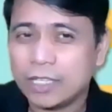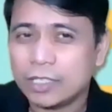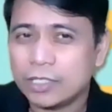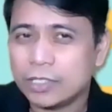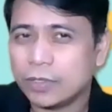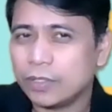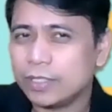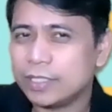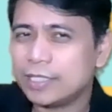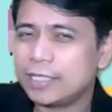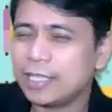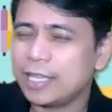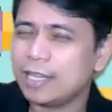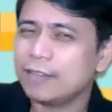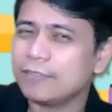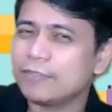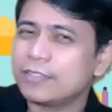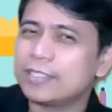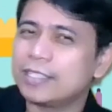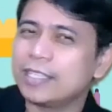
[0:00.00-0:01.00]
So instead
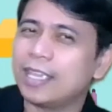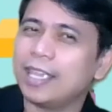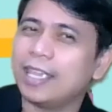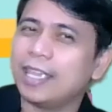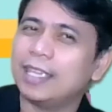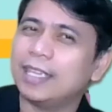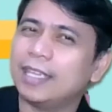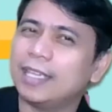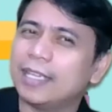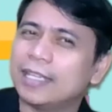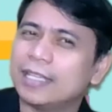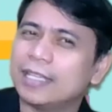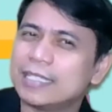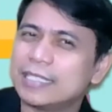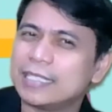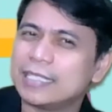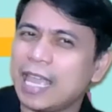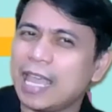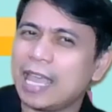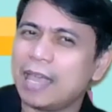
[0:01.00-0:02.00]
of saying
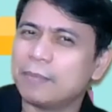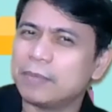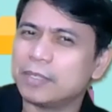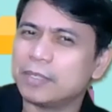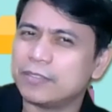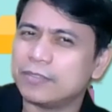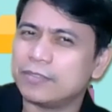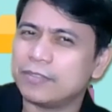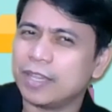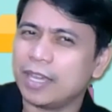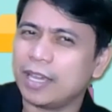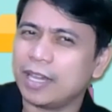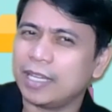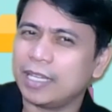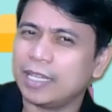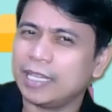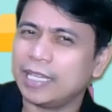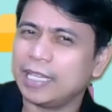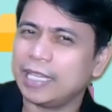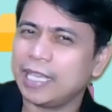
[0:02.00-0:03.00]
Sam is
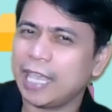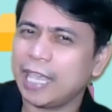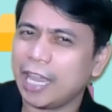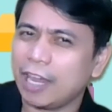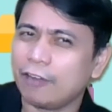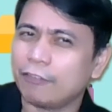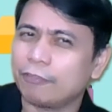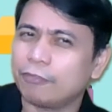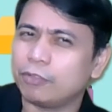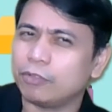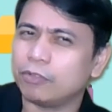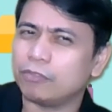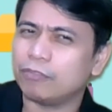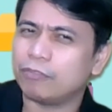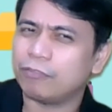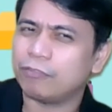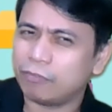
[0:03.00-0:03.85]
very careful